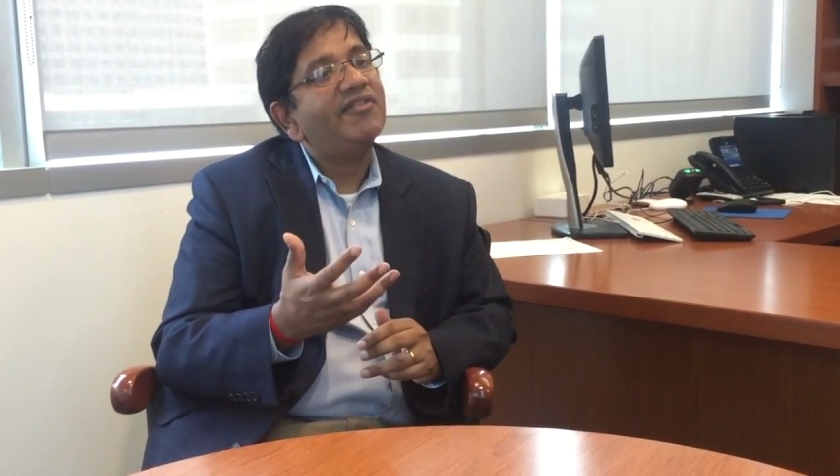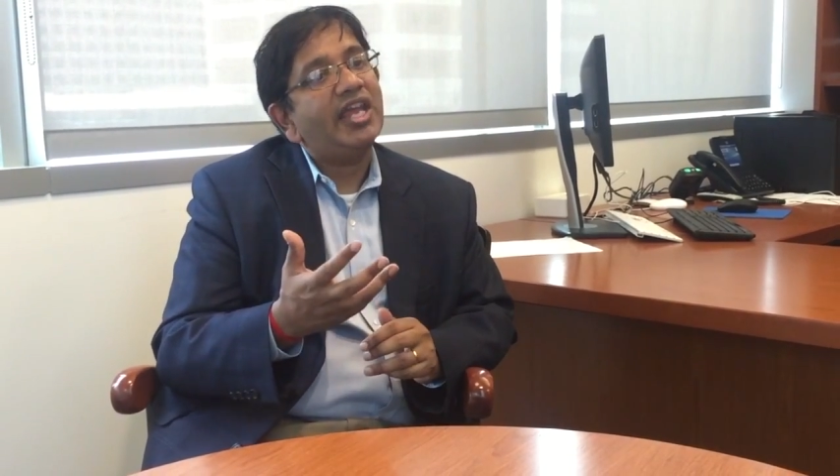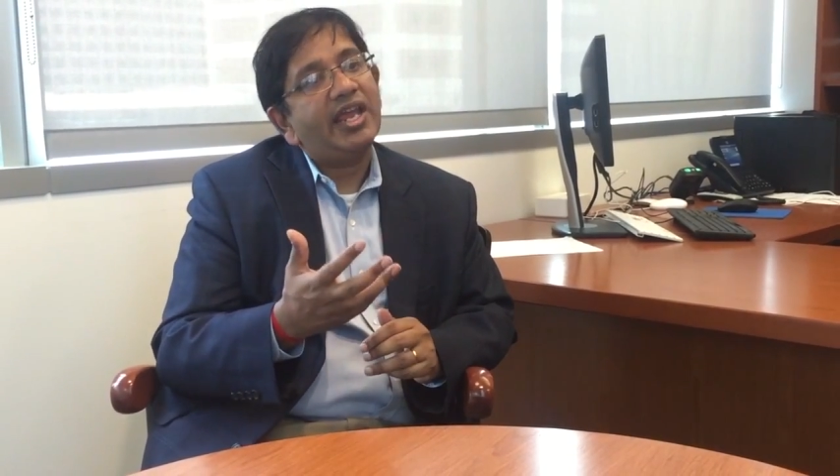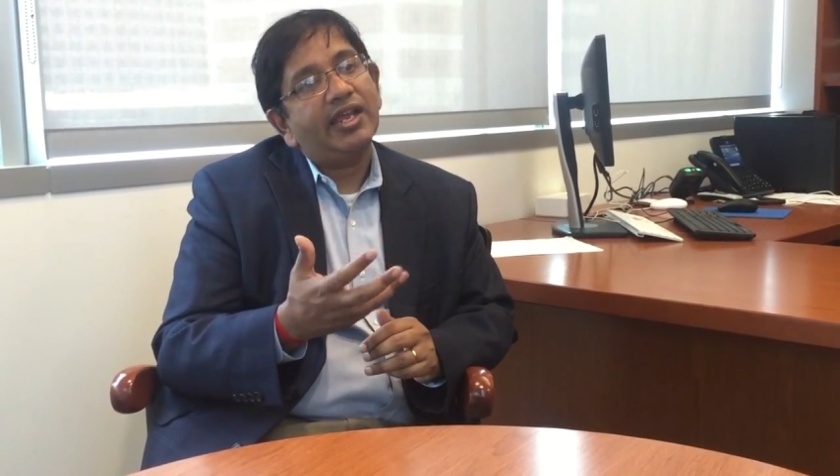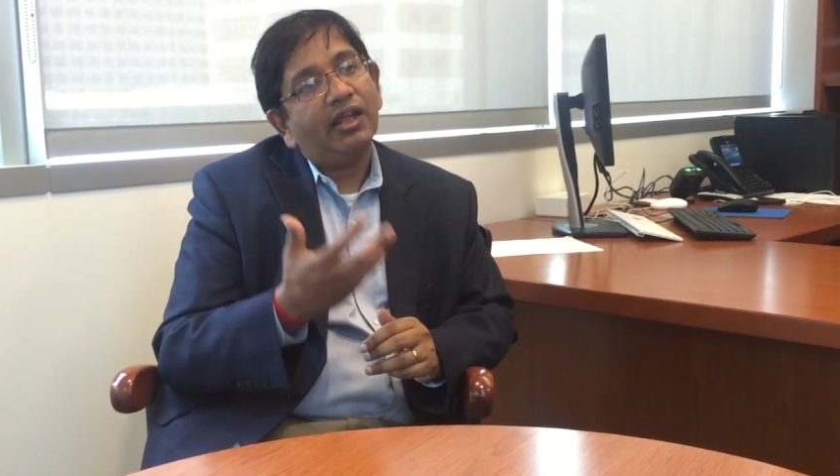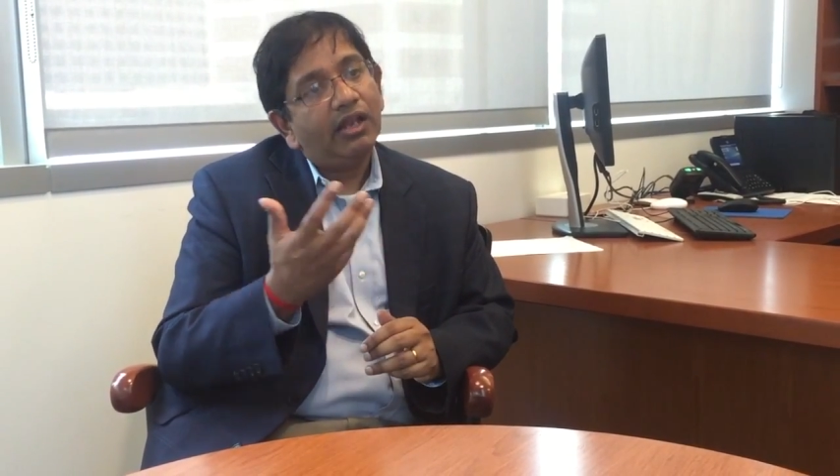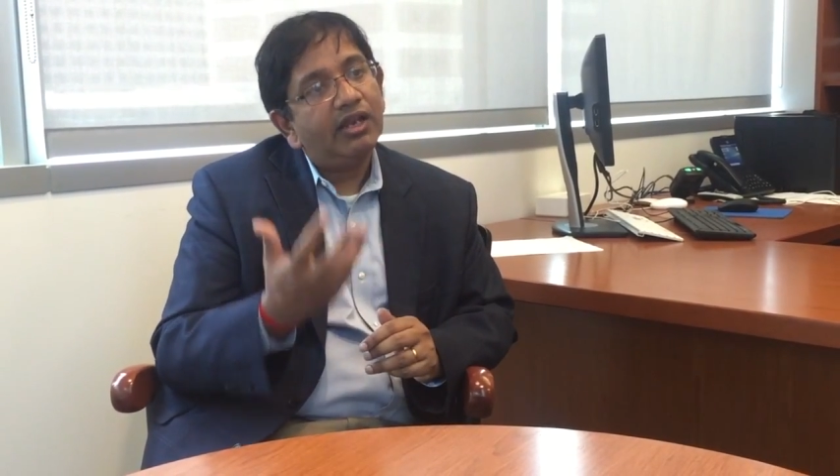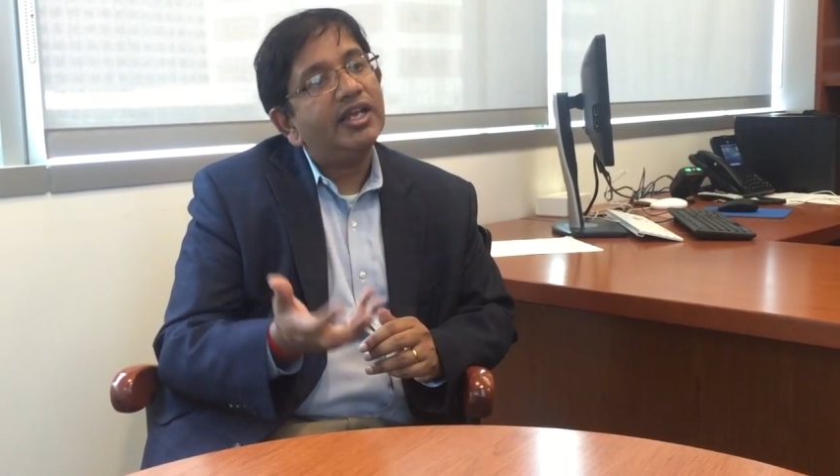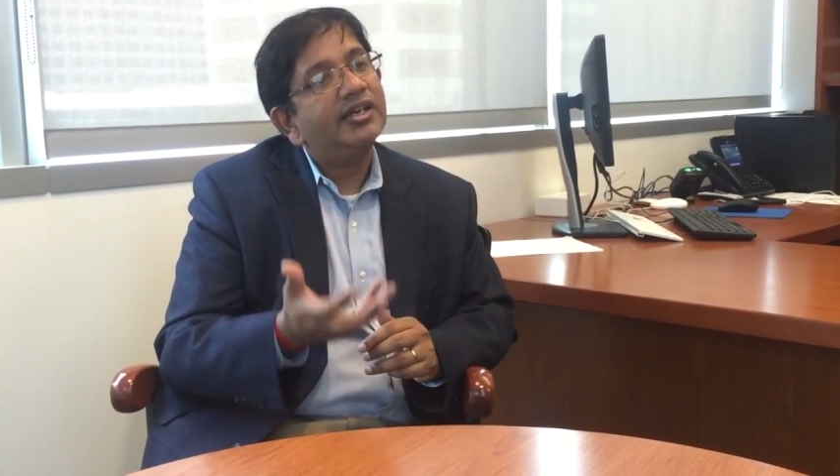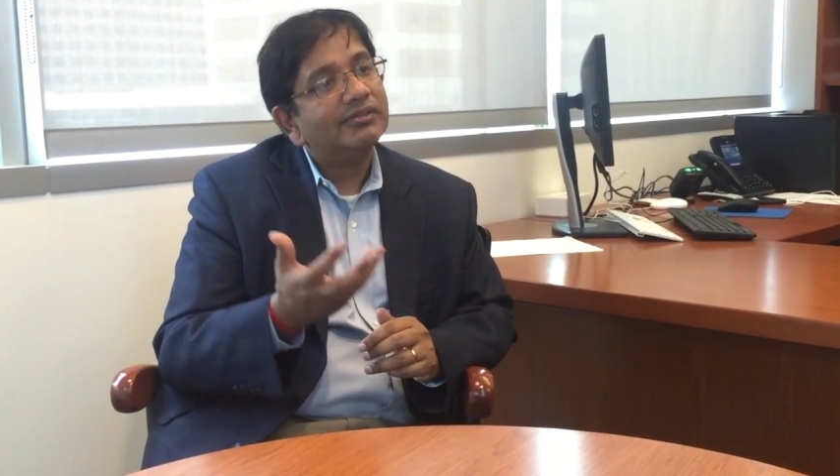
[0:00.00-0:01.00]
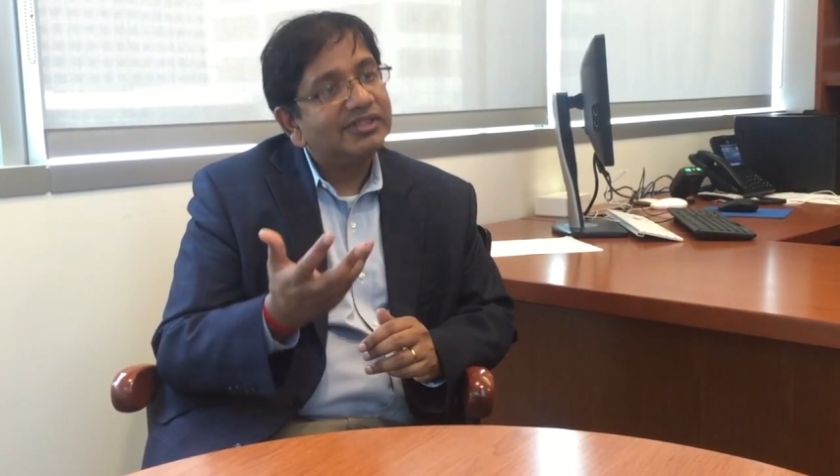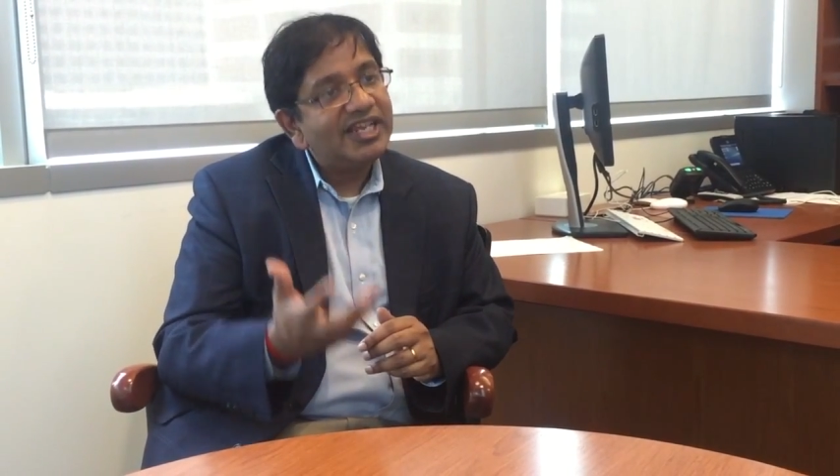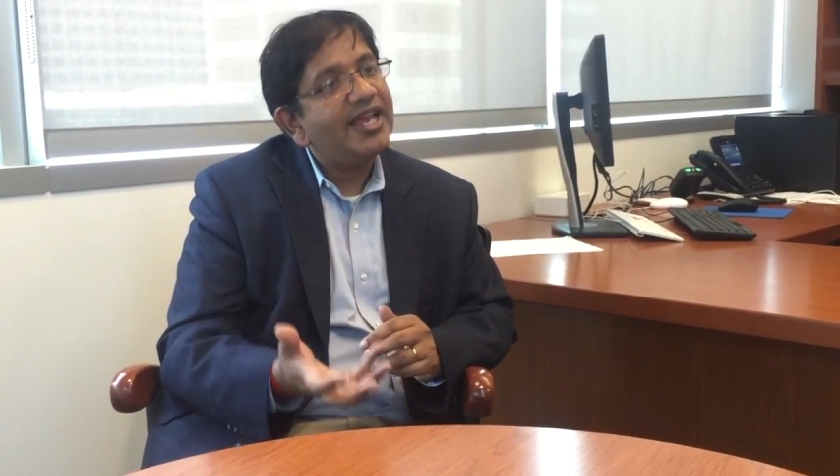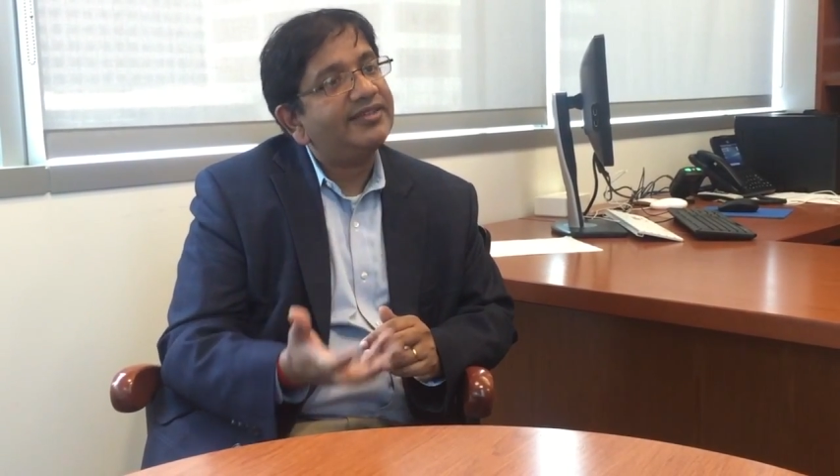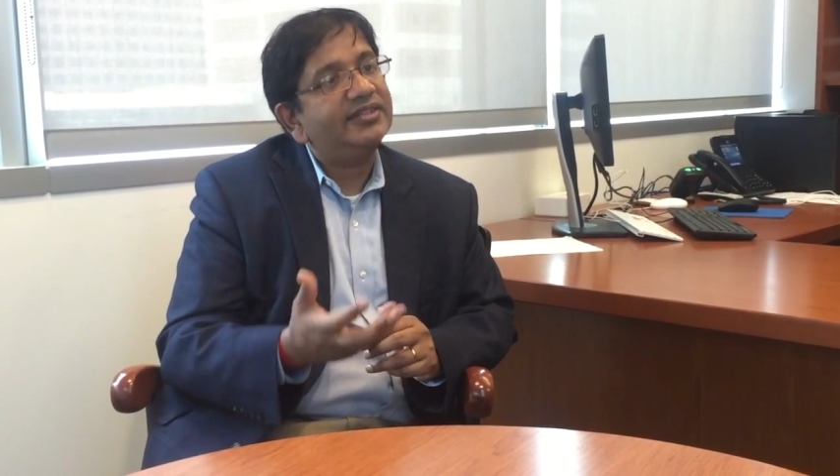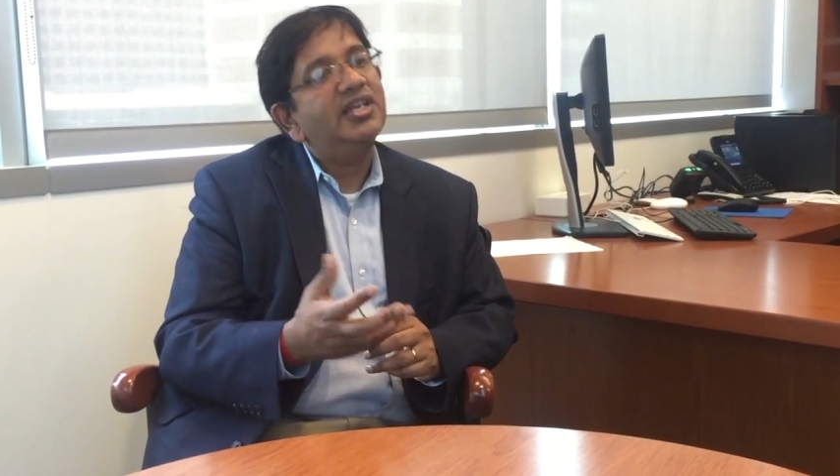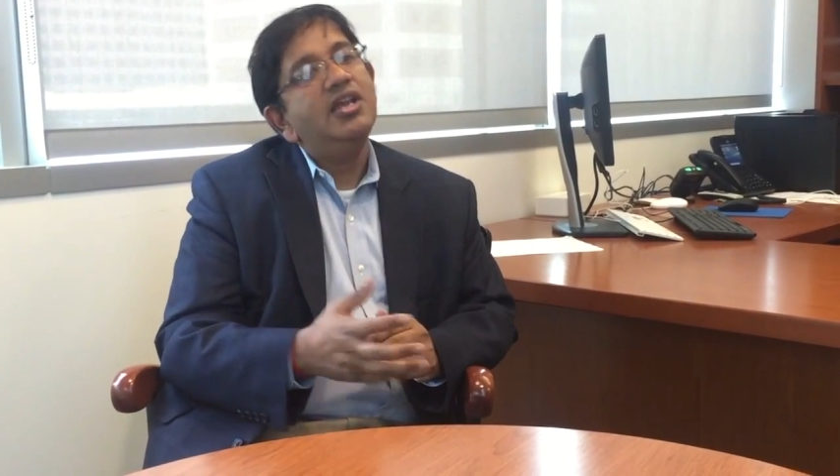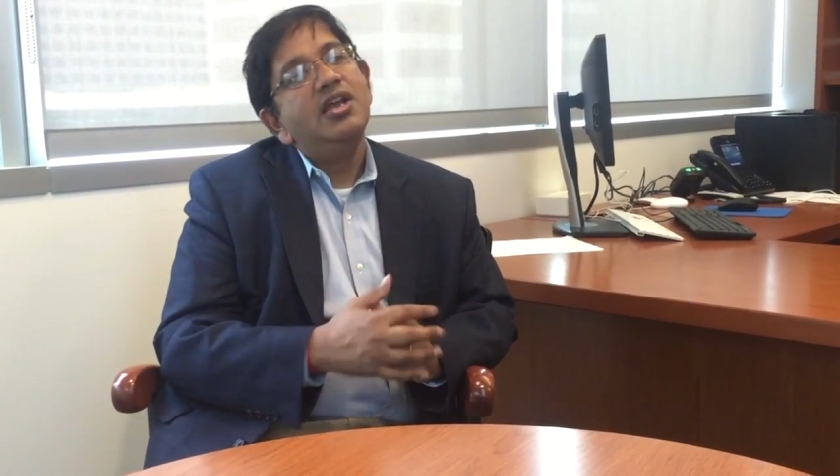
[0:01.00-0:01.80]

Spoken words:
a clinical test